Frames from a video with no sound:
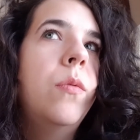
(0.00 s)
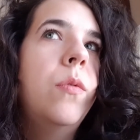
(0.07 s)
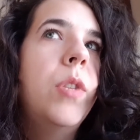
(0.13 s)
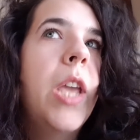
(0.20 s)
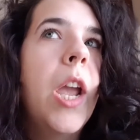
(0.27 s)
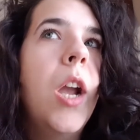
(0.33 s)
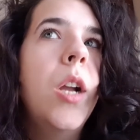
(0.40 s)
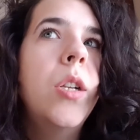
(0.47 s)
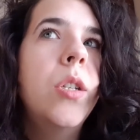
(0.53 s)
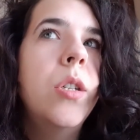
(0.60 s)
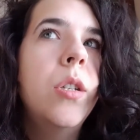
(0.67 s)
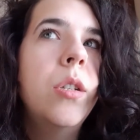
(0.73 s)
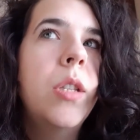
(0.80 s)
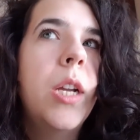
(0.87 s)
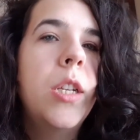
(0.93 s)

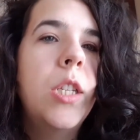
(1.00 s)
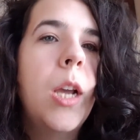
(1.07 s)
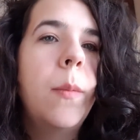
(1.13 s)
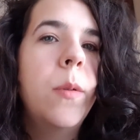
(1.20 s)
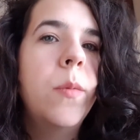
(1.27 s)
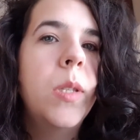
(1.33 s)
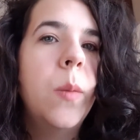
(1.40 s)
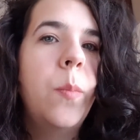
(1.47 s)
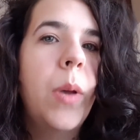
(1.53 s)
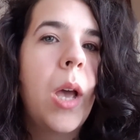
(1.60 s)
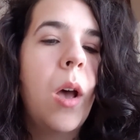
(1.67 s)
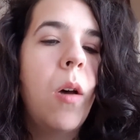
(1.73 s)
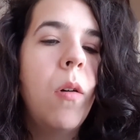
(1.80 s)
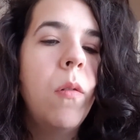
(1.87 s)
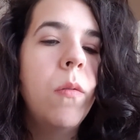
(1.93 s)
character that chapter was
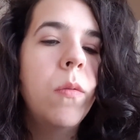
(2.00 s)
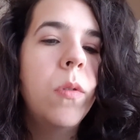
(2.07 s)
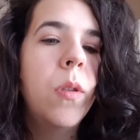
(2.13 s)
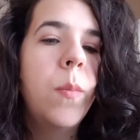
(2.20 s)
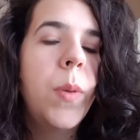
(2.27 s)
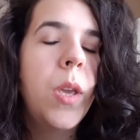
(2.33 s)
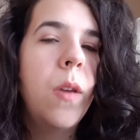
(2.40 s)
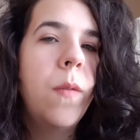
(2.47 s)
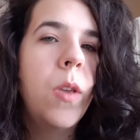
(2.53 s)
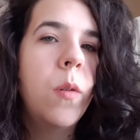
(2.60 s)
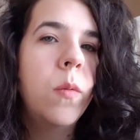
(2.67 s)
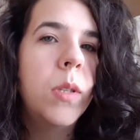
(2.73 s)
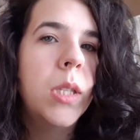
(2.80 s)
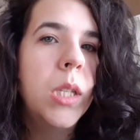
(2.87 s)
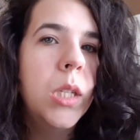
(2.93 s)
about, the POV
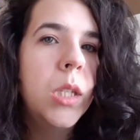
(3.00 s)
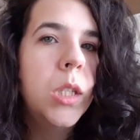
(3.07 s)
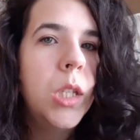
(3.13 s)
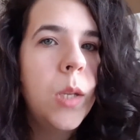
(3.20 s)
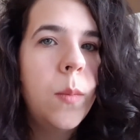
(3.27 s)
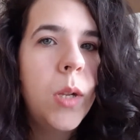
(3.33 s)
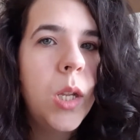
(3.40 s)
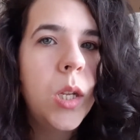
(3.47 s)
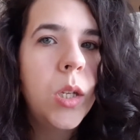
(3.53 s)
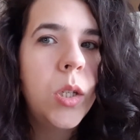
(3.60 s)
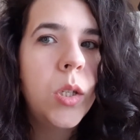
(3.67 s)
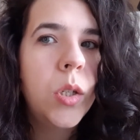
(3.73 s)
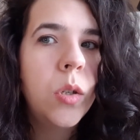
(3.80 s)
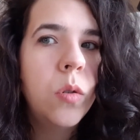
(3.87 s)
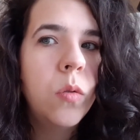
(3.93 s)
was
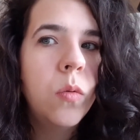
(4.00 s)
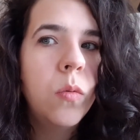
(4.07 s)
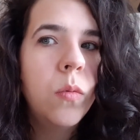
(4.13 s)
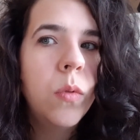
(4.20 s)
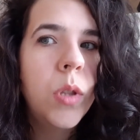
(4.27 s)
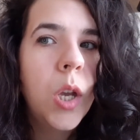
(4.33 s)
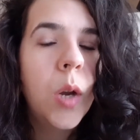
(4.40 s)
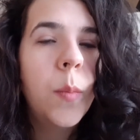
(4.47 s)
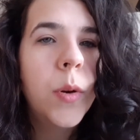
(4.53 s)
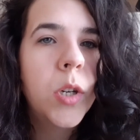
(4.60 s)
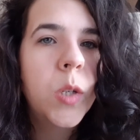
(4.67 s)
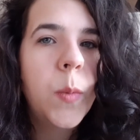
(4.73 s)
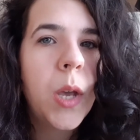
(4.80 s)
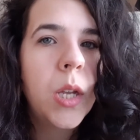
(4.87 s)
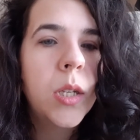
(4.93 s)
limited to their
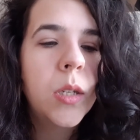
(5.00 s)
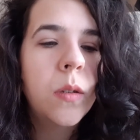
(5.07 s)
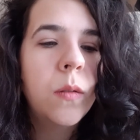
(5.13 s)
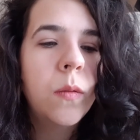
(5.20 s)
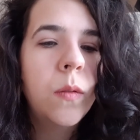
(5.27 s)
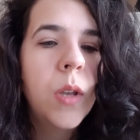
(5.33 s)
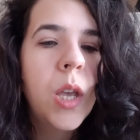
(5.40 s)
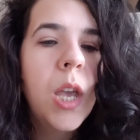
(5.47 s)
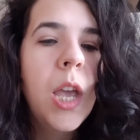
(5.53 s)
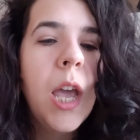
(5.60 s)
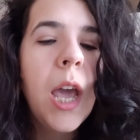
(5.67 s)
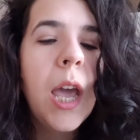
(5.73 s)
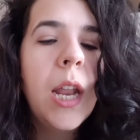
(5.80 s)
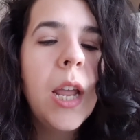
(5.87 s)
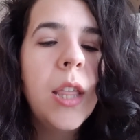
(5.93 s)
perspective.
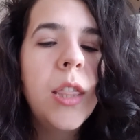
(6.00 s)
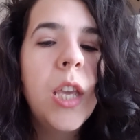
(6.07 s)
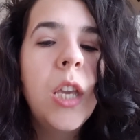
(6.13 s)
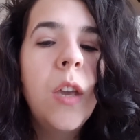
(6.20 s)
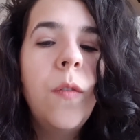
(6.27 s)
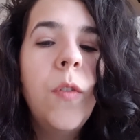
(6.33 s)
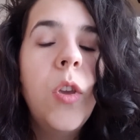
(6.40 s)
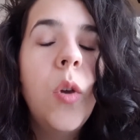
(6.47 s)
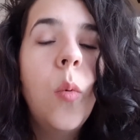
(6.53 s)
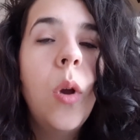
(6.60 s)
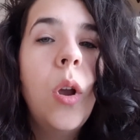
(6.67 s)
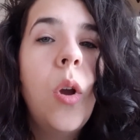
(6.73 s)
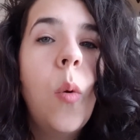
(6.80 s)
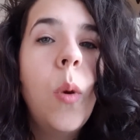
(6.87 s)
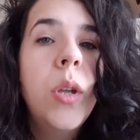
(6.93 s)
And I think if you
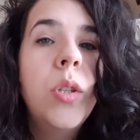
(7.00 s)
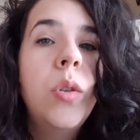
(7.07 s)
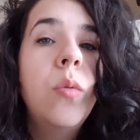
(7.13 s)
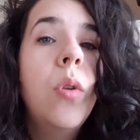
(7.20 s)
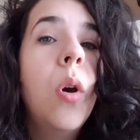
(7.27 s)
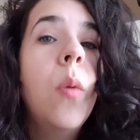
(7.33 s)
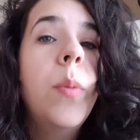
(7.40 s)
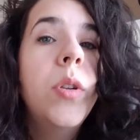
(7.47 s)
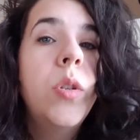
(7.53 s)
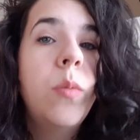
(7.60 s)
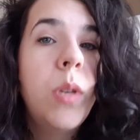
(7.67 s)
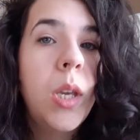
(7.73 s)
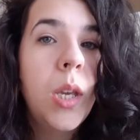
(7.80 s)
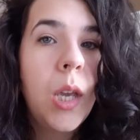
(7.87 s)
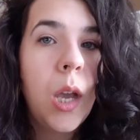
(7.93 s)
were going to go
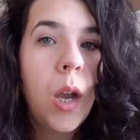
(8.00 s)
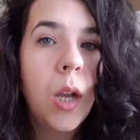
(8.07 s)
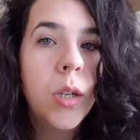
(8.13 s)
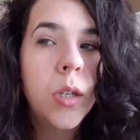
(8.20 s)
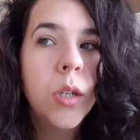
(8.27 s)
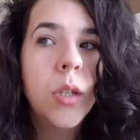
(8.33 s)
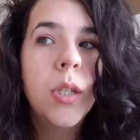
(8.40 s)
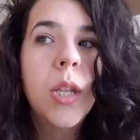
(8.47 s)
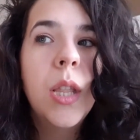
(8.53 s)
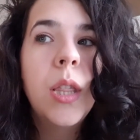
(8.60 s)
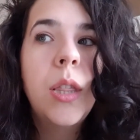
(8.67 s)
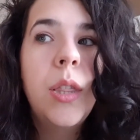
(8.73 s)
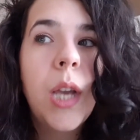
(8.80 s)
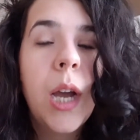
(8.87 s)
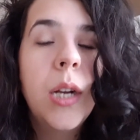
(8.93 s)
between characters,
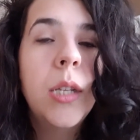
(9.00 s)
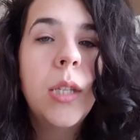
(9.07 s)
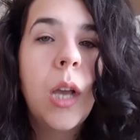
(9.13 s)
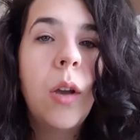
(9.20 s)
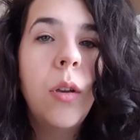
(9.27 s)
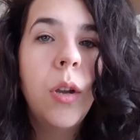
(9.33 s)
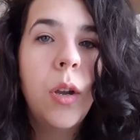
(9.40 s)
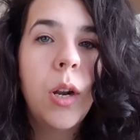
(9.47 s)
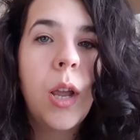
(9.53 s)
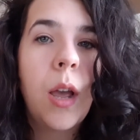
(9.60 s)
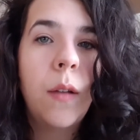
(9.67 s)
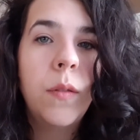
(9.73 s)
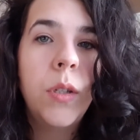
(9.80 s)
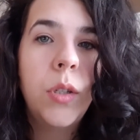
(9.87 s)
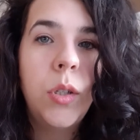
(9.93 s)
that is how you're going to
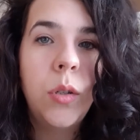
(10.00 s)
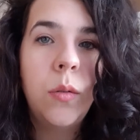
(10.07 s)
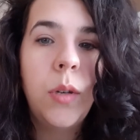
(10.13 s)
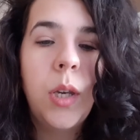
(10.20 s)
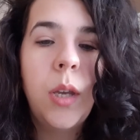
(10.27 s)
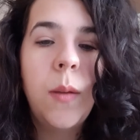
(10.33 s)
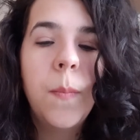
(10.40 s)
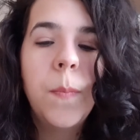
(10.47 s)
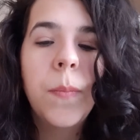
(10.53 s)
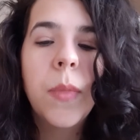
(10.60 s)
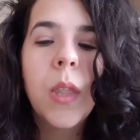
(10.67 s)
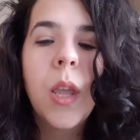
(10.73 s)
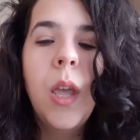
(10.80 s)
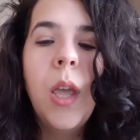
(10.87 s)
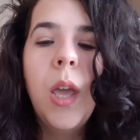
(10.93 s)
have to do it.
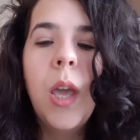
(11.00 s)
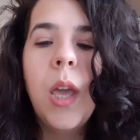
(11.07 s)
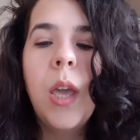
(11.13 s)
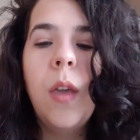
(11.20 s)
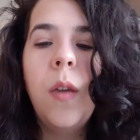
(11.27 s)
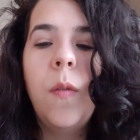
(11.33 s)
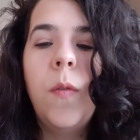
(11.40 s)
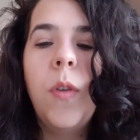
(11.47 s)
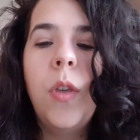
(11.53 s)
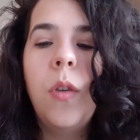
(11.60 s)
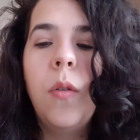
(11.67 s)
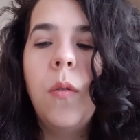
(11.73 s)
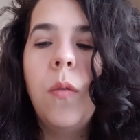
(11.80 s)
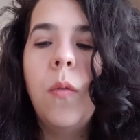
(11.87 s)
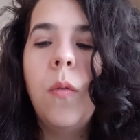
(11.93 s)
If
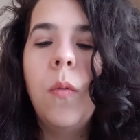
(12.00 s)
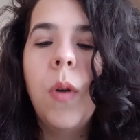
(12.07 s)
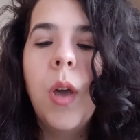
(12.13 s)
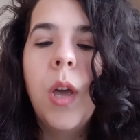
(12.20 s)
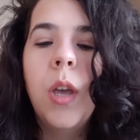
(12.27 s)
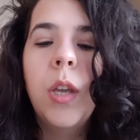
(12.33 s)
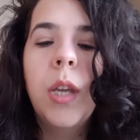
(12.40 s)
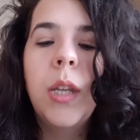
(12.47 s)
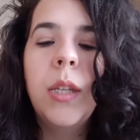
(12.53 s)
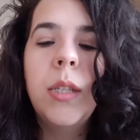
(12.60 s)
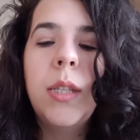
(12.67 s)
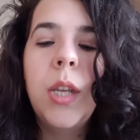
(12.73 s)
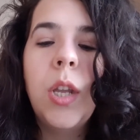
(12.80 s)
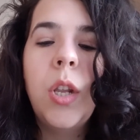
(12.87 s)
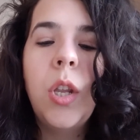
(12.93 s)
you
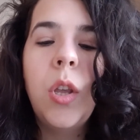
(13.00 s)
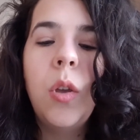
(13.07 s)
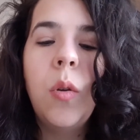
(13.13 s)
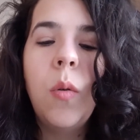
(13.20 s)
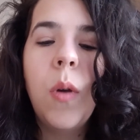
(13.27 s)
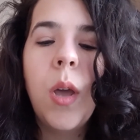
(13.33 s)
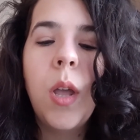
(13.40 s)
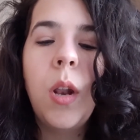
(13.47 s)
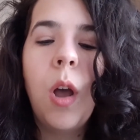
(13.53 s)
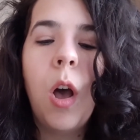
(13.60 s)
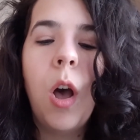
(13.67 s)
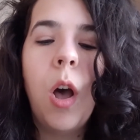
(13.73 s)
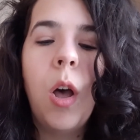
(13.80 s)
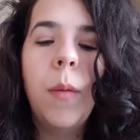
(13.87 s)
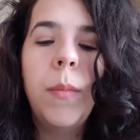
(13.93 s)
continue an
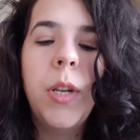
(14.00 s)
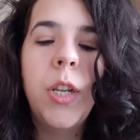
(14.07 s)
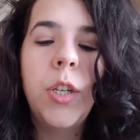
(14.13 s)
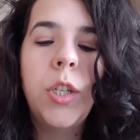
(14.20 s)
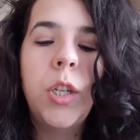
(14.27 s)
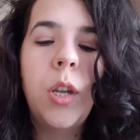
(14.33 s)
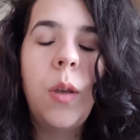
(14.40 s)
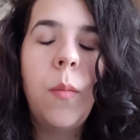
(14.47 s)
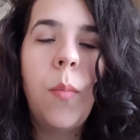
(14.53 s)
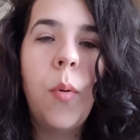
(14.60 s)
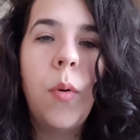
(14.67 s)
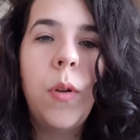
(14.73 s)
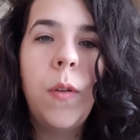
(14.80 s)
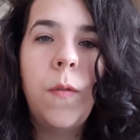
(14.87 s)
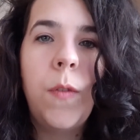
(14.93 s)
omniscient
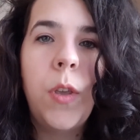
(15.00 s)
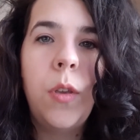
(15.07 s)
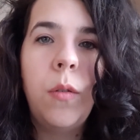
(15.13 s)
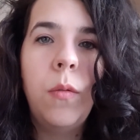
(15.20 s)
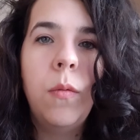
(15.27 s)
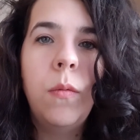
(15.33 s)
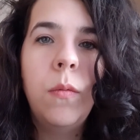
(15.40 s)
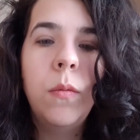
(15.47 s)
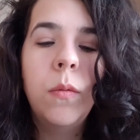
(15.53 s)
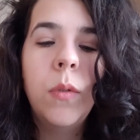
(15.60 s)
point of view